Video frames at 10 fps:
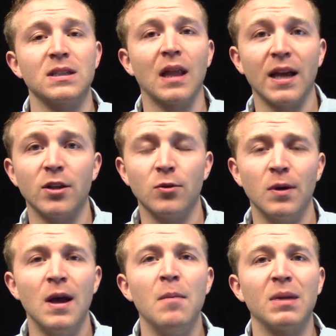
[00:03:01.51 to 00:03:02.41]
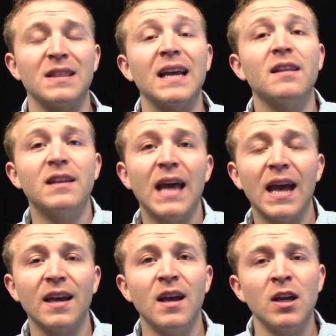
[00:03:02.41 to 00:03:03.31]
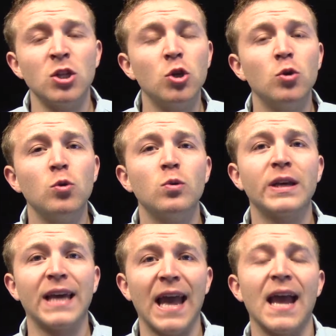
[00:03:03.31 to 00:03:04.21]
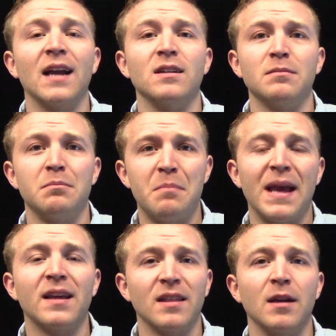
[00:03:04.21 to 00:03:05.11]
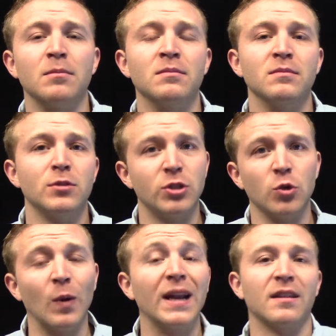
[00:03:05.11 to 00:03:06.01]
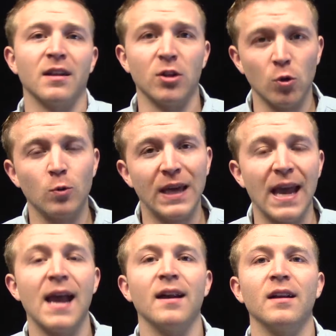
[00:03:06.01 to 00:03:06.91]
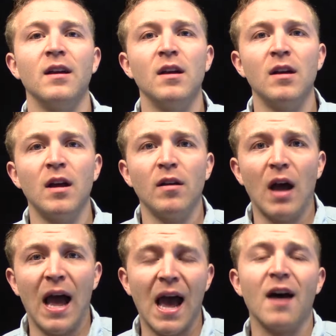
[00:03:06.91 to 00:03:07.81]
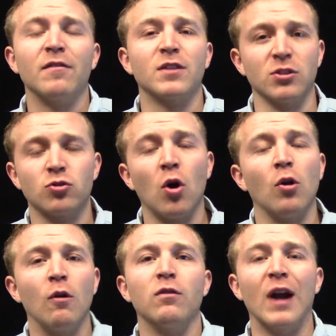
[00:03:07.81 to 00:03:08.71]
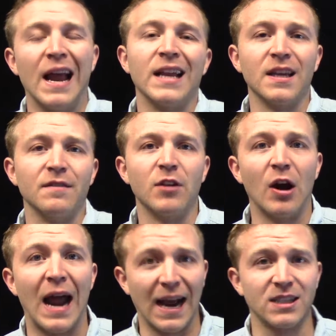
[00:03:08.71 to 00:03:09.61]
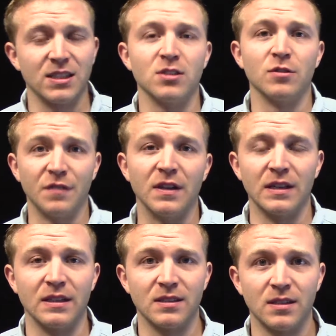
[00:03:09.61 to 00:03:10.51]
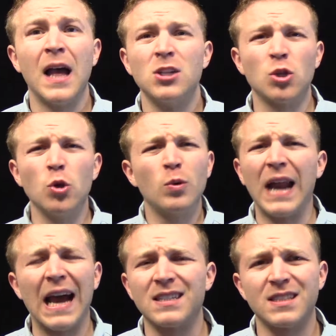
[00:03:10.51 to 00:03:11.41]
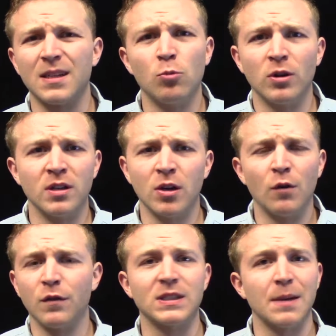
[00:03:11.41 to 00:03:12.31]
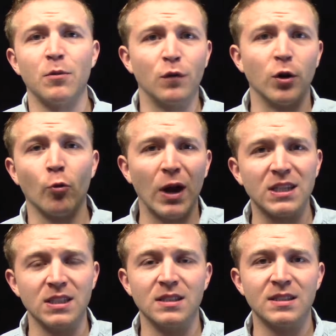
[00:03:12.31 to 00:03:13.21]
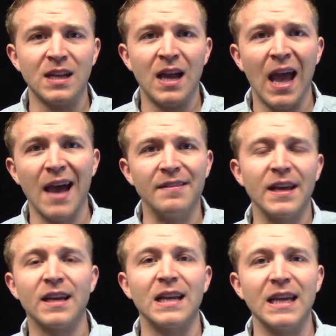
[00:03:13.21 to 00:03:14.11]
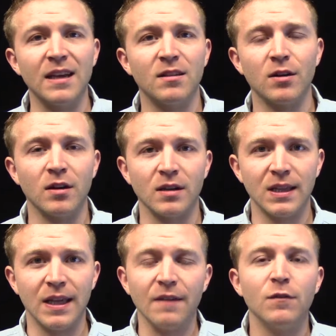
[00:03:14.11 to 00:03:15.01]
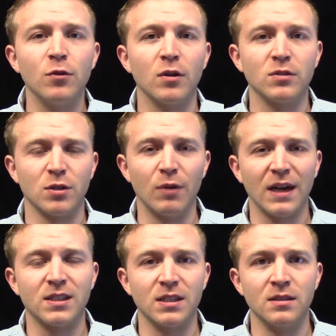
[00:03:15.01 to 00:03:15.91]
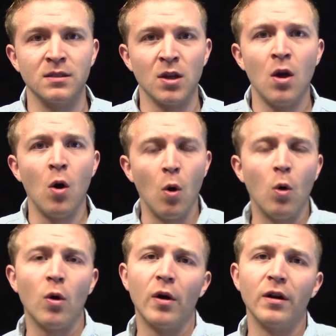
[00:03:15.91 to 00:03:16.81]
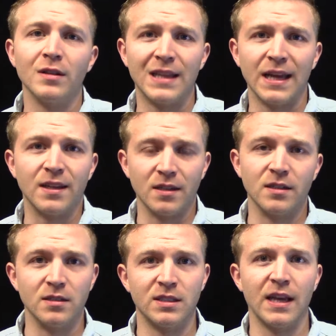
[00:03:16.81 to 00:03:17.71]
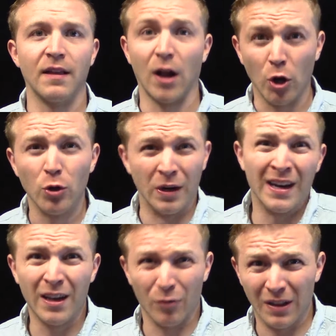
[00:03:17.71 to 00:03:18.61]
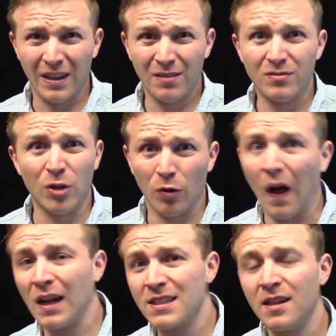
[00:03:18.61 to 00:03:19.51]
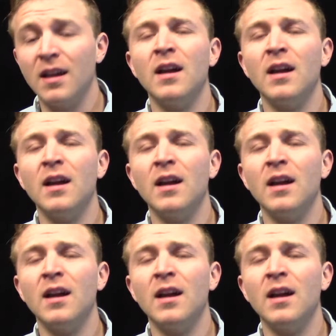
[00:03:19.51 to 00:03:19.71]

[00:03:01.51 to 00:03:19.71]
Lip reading: to like you, but at the end of the day, you can't make them do anything. You can't have control over any of their actions or feelings. So you could ask someone, for example, for directions, and they could either give you those directions or they could say like, are you an idiot, really? You're lost.